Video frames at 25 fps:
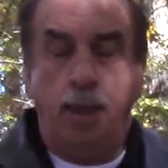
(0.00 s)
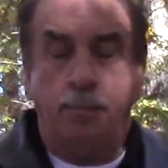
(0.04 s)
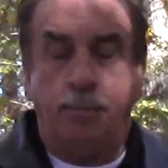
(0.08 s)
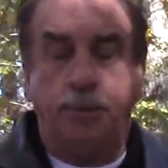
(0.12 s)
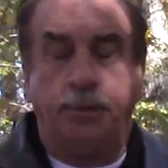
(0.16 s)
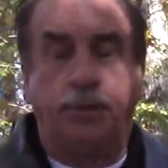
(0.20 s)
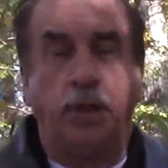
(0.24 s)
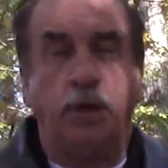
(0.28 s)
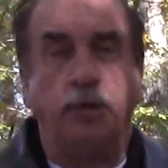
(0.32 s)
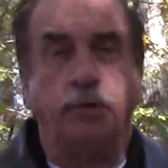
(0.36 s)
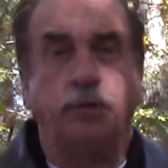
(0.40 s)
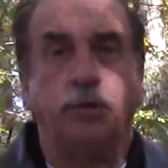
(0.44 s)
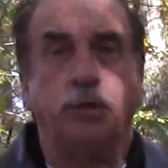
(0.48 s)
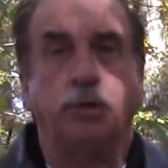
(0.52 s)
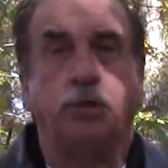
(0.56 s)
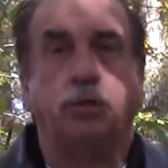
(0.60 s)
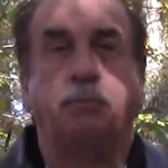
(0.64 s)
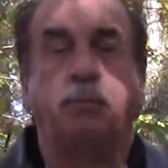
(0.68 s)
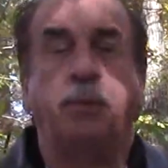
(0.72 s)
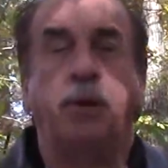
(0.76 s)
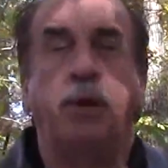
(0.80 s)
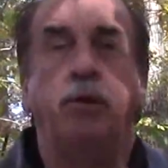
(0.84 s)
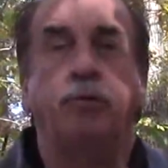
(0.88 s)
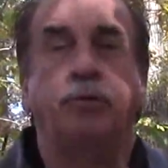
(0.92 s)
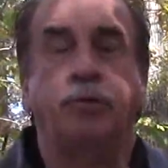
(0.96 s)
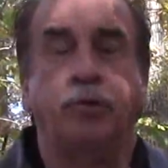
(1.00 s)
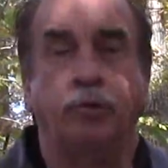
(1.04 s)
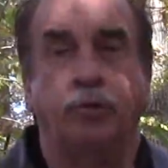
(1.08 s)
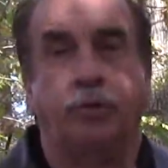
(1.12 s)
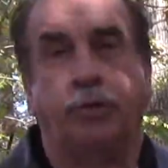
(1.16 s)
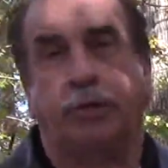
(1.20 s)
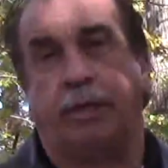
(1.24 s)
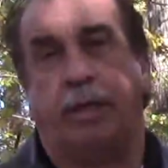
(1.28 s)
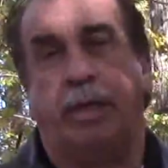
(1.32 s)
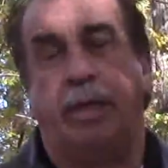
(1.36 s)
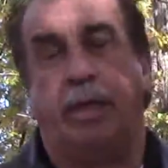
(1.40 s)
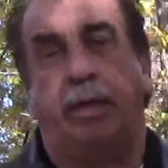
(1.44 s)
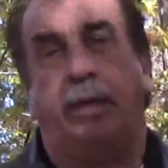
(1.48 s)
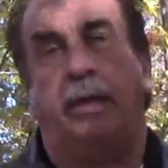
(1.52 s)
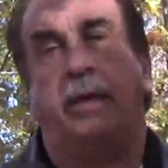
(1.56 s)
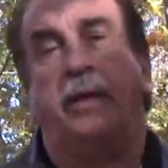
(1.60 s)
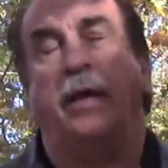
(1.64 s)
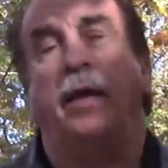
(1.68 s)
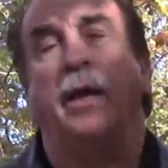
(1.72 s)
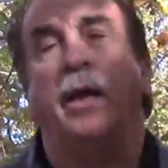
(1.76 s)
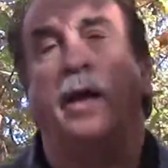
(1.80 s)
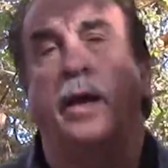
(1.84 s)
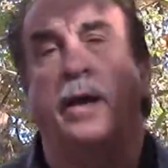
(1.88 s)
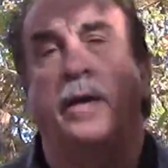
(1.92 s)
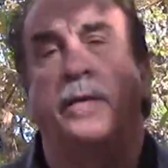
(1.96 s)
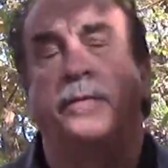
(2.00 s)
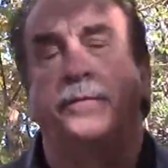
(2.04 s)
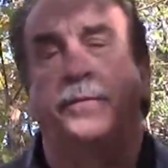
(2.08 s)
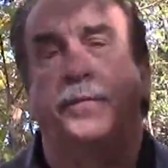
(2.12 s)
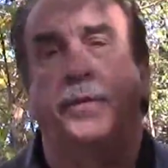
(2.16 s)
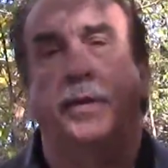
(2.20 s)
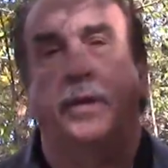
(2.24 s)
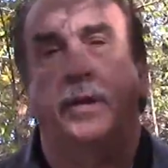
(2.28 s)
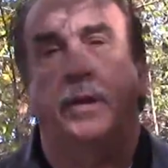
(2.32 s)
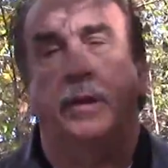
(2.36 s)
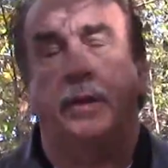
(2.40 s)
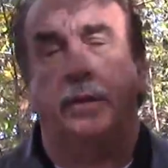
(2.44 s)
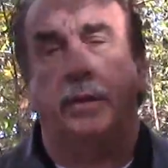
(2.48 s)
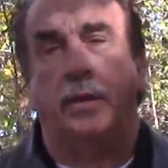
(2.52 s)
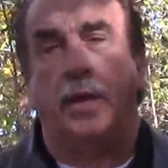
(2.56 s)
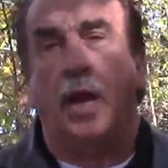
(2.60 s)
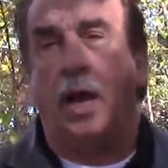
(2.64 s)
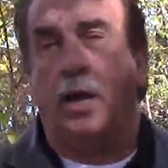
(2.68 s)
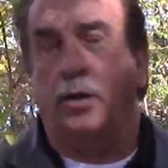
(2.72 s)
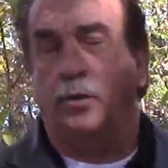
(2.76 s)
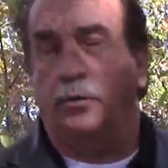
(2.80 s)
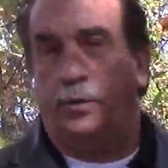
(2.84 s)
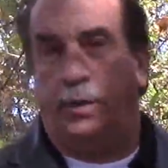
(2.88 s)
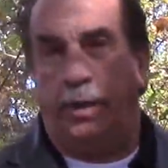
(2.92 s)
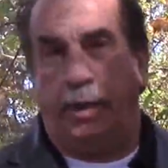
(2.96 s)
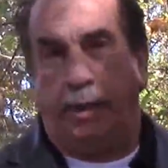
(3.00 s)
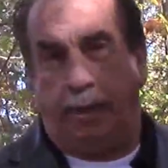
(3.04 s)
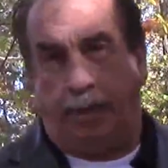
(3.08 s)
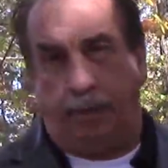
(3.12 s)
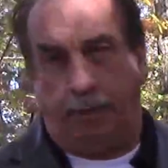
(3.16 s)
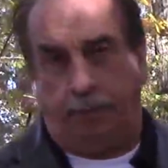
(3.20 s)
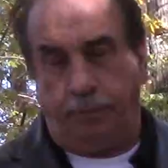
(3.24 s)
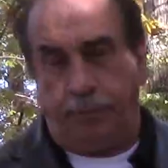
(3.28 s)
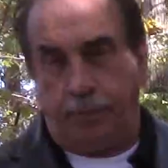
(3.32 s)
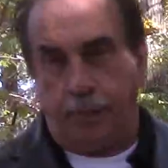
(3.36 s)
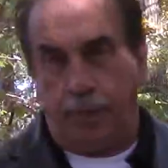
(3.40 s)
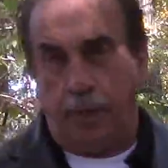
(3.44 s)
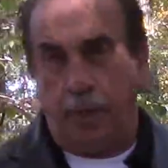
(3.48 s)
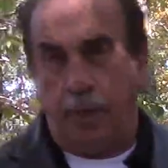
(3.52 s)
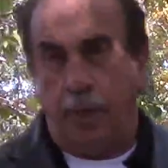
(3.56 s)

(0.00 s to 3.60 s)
But there's a spiritual seed of the Yahudim.